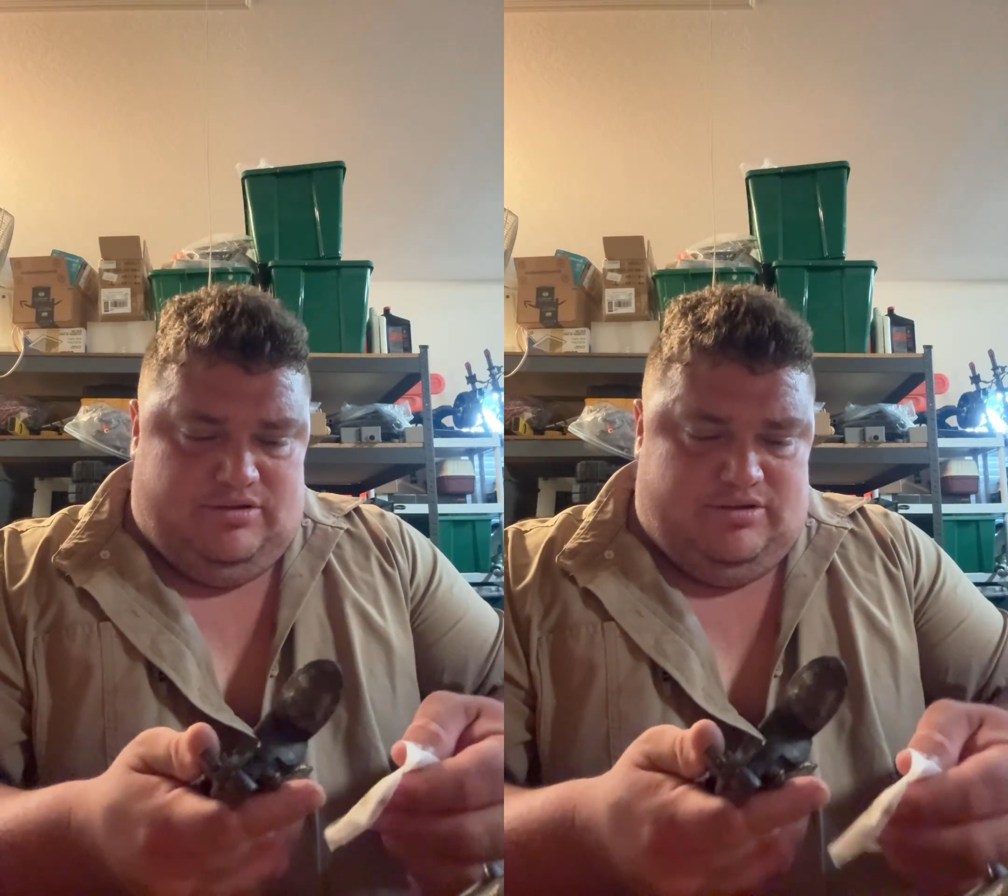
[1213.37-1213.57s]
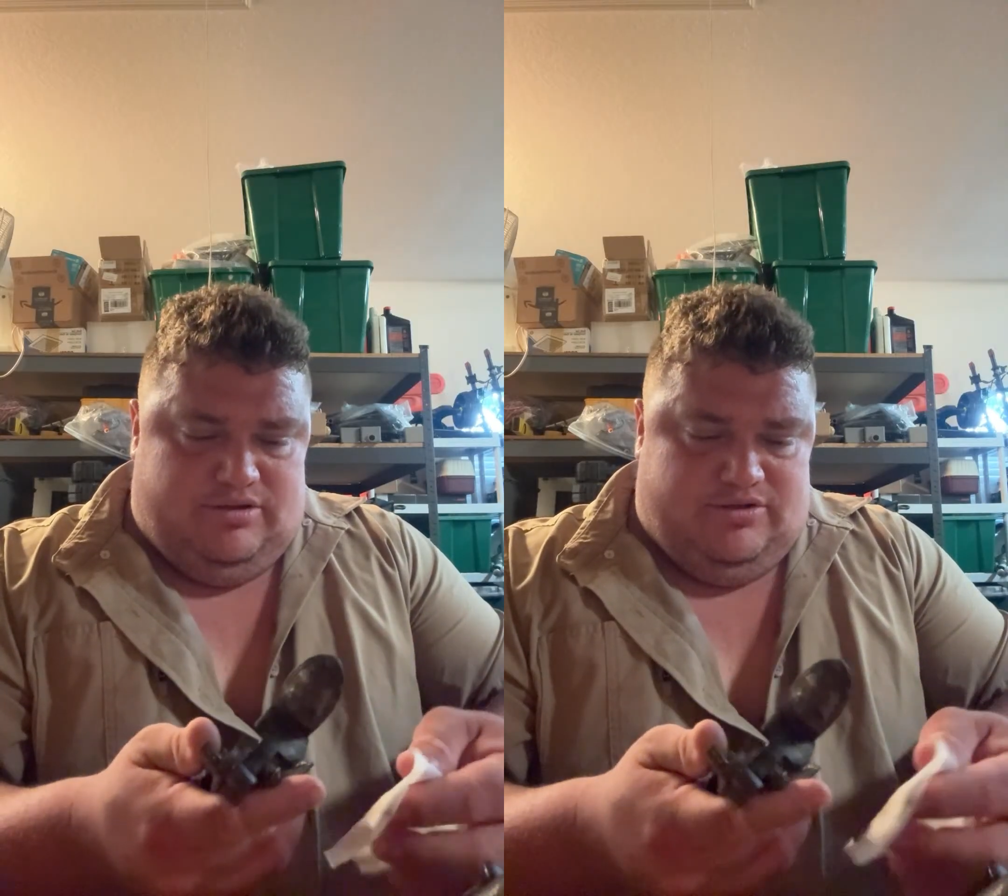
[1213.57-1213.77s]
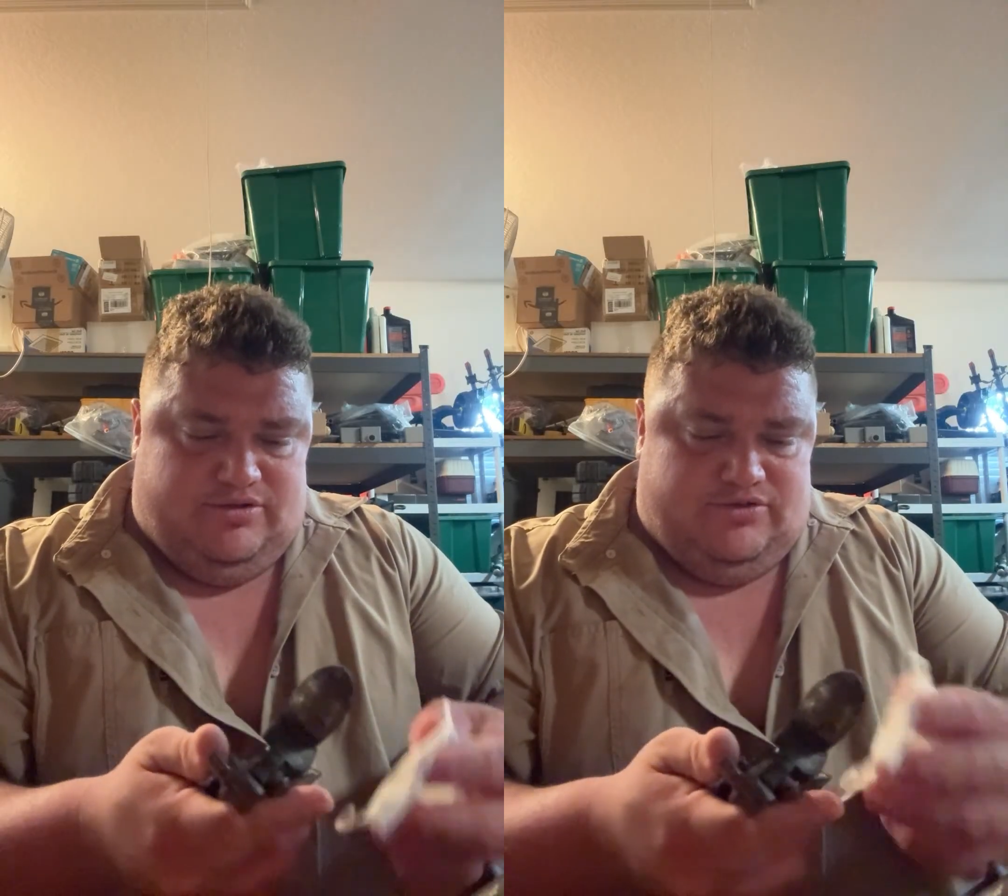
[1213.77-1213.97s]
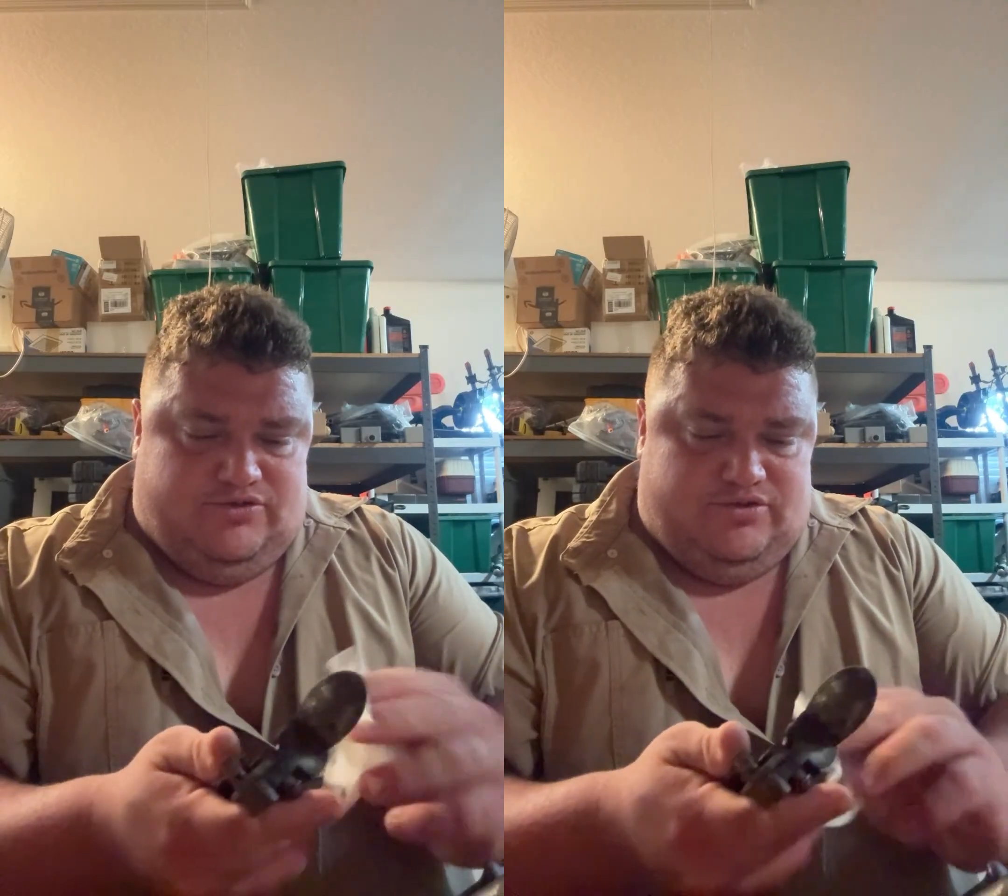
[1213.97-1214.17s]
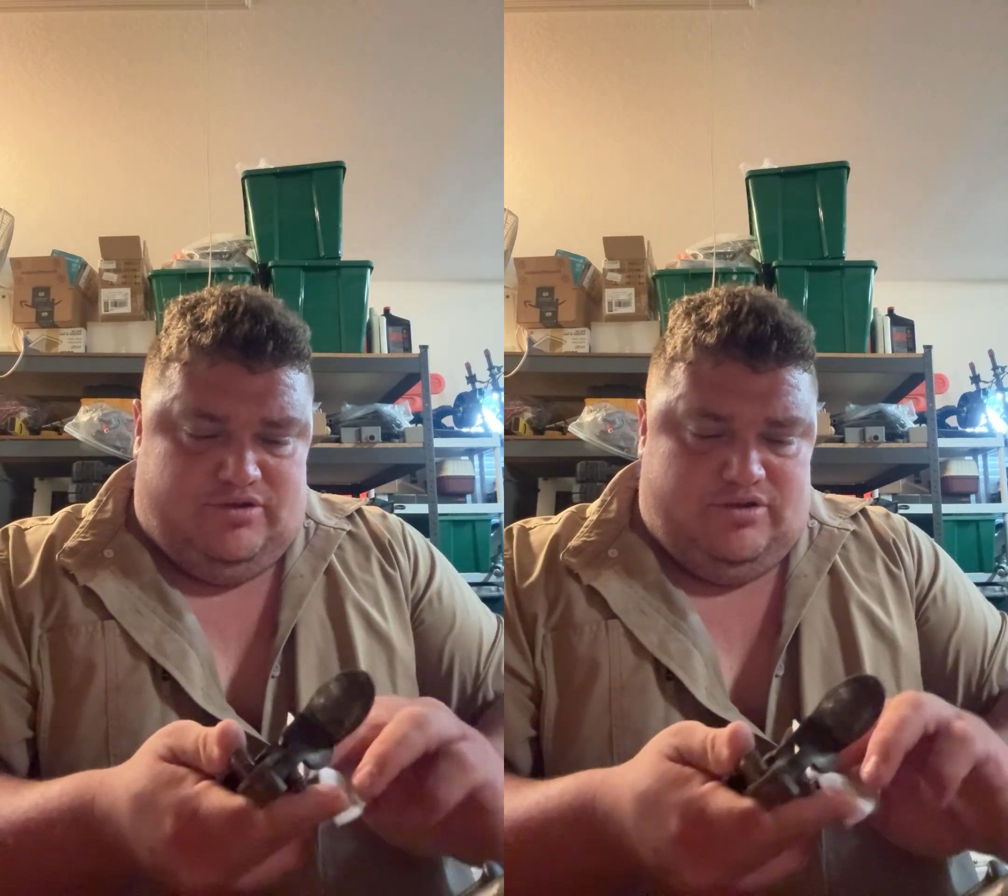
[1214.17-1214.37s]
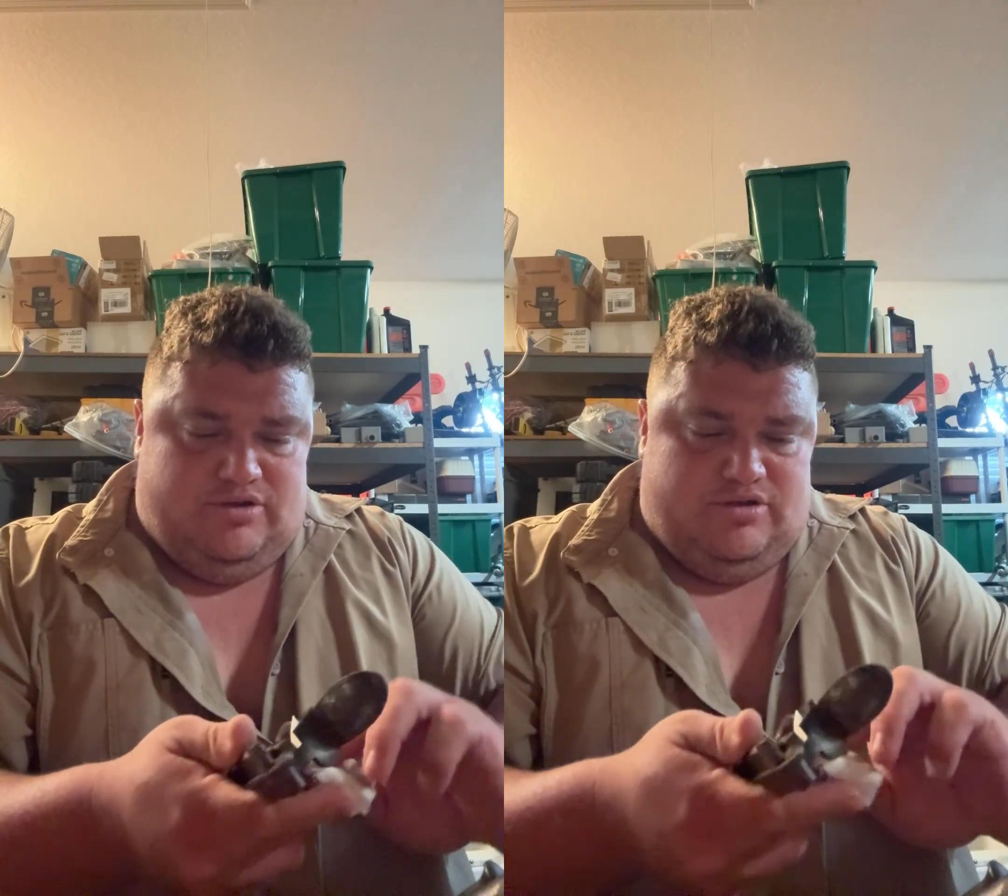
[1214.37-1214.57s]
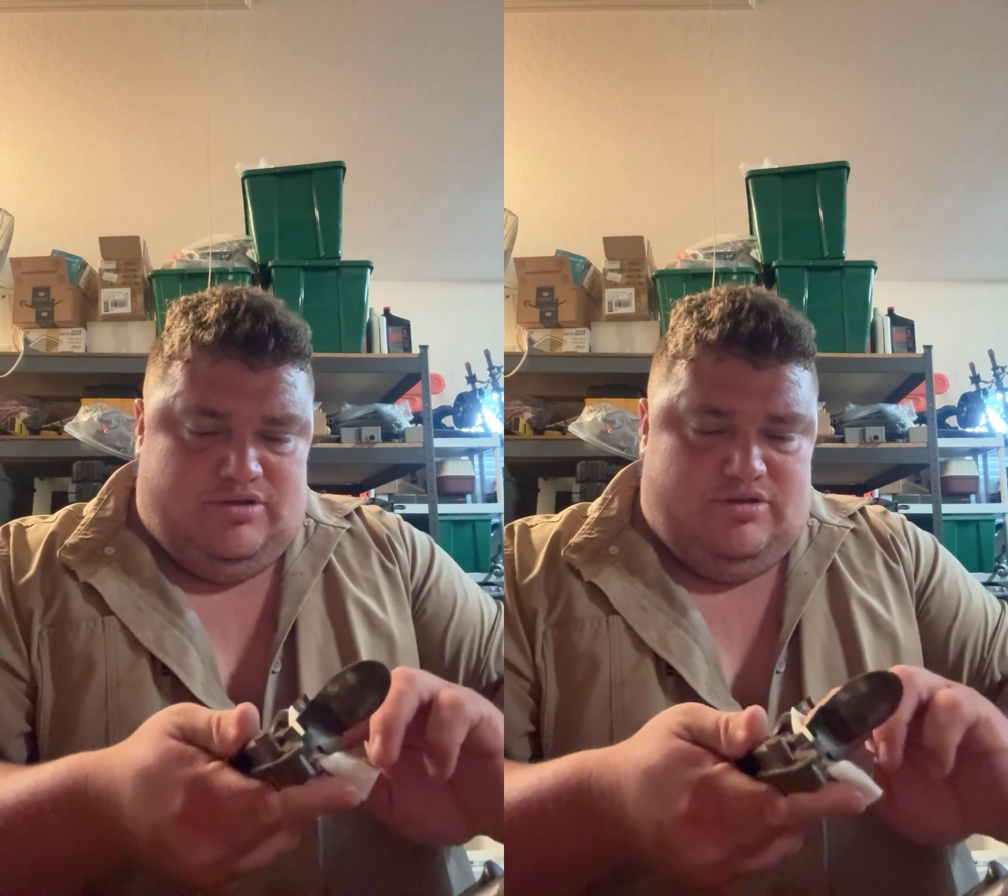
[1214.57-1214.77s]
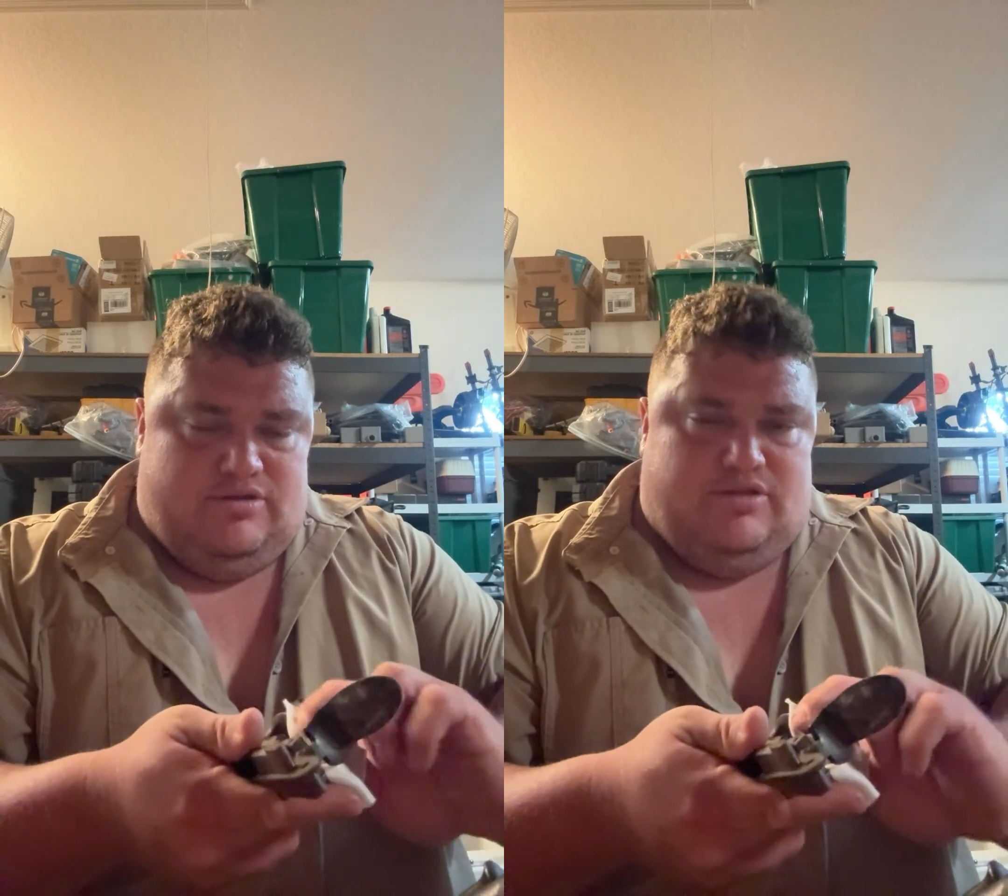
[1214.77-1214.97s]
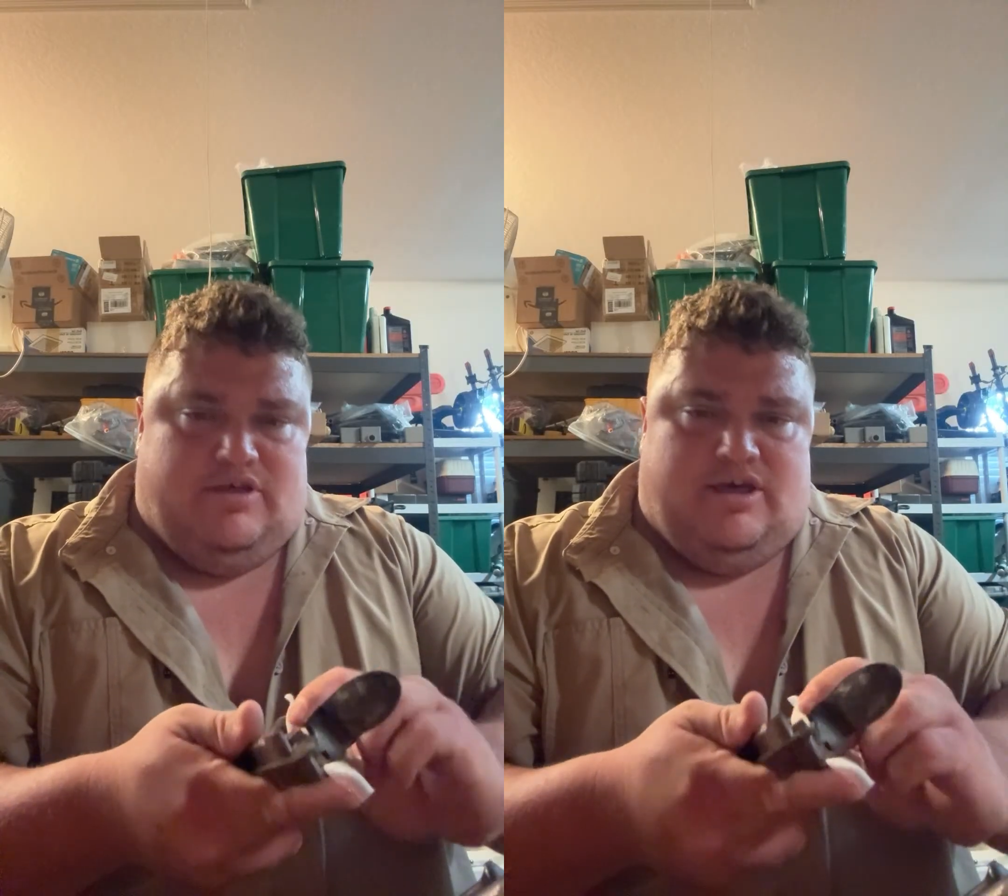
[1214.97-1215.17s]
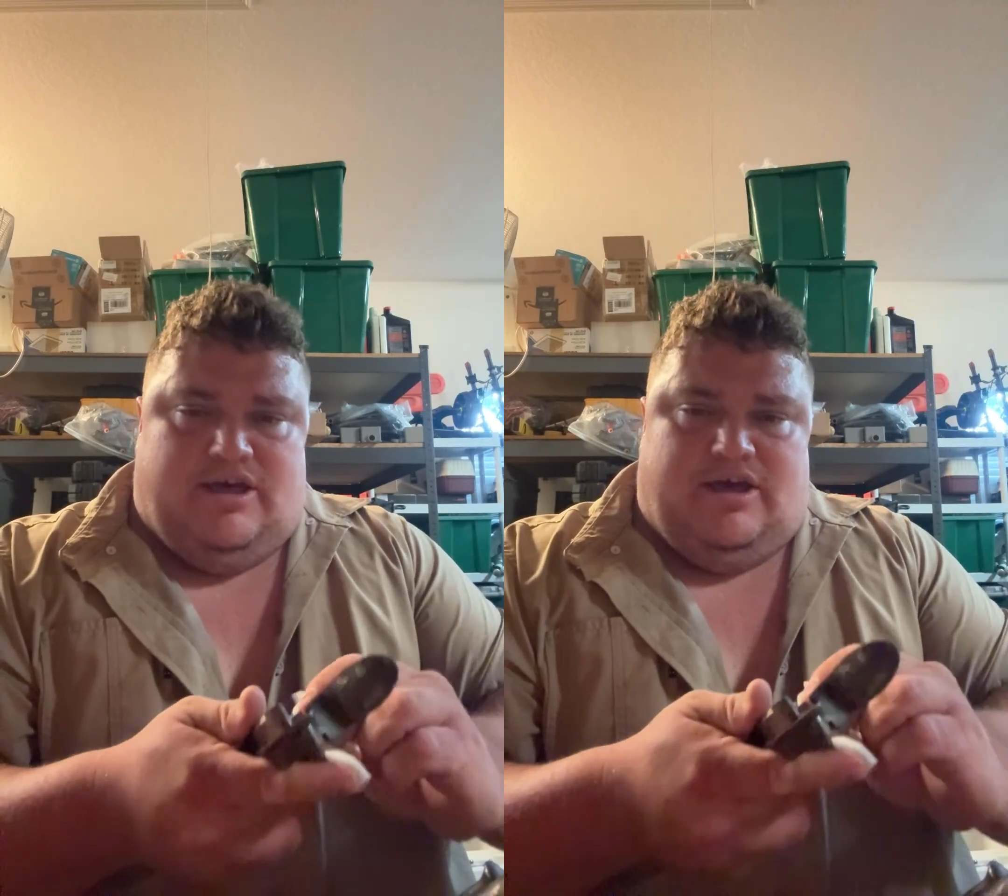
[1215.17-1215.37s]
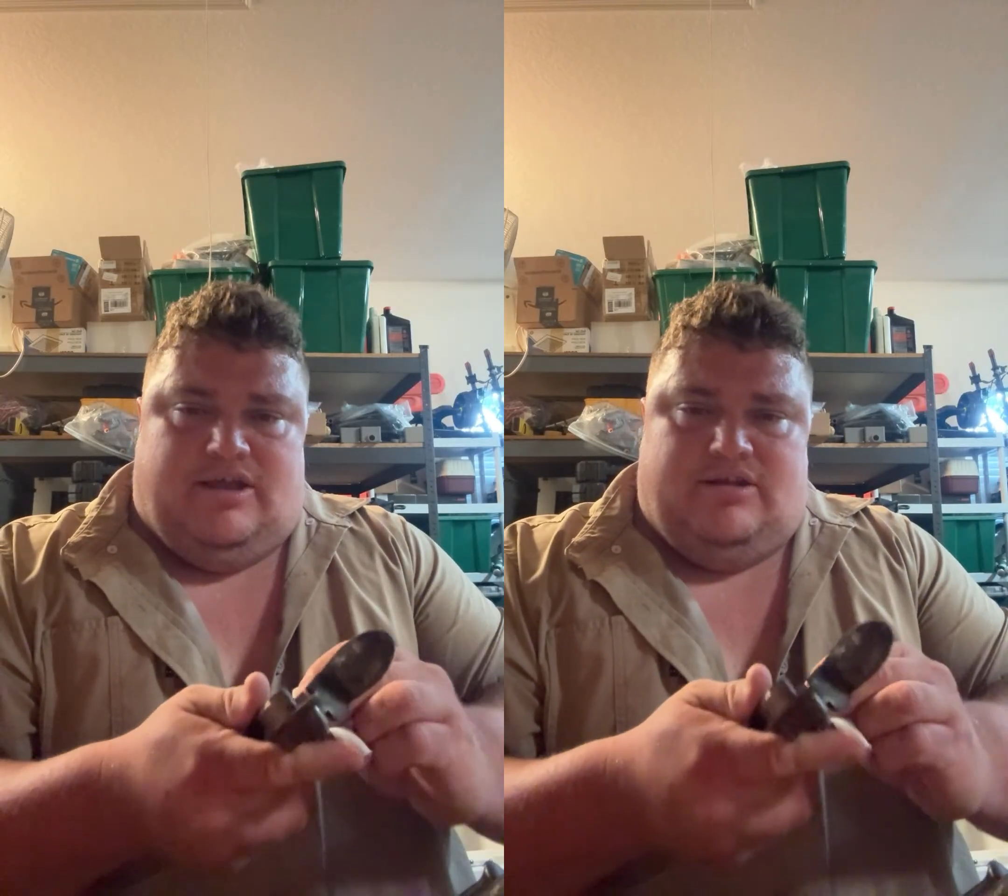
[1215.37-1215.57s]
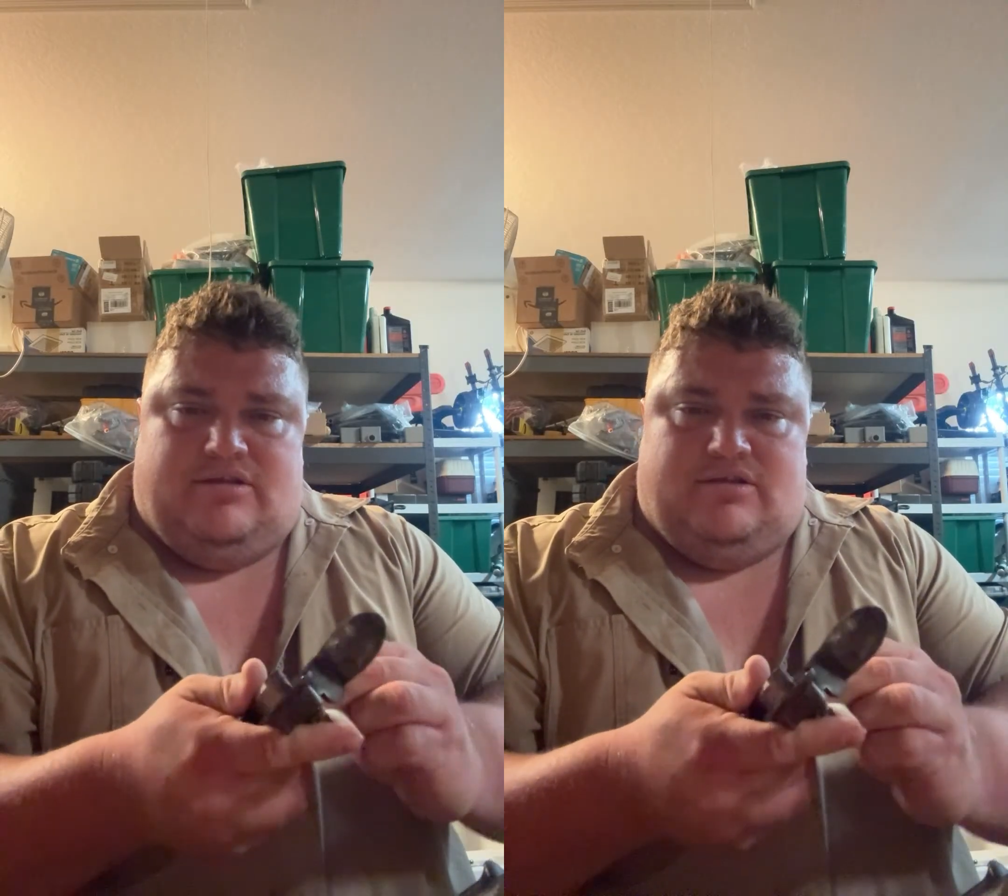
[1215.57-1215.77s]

is that